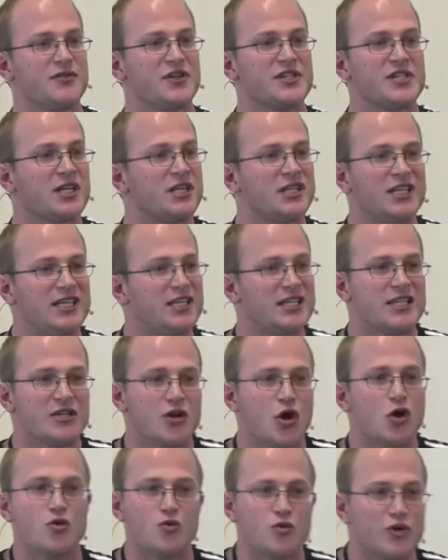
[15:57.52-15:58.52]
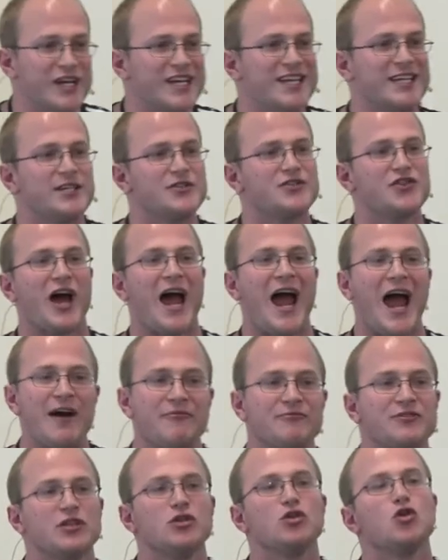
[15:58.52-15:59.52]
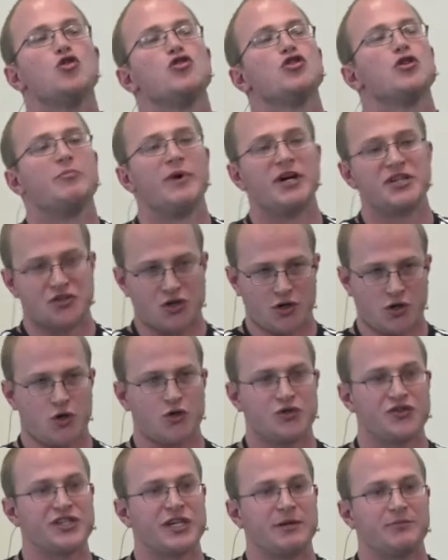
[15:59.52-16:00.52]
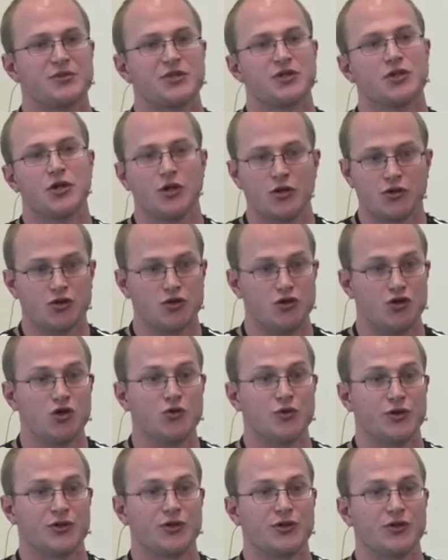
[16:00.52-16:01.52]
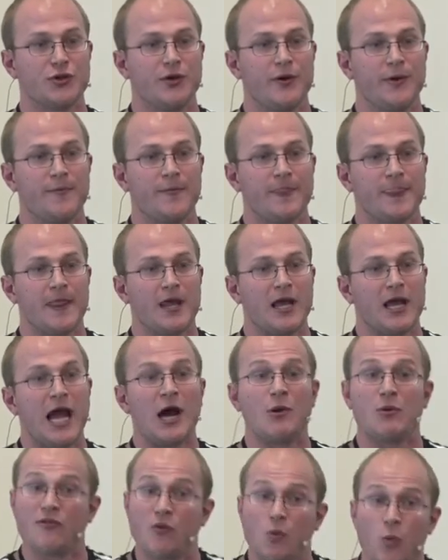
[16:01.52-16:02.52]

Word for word: there's clearly no need to have to learn a bunch of concepts to do it. However,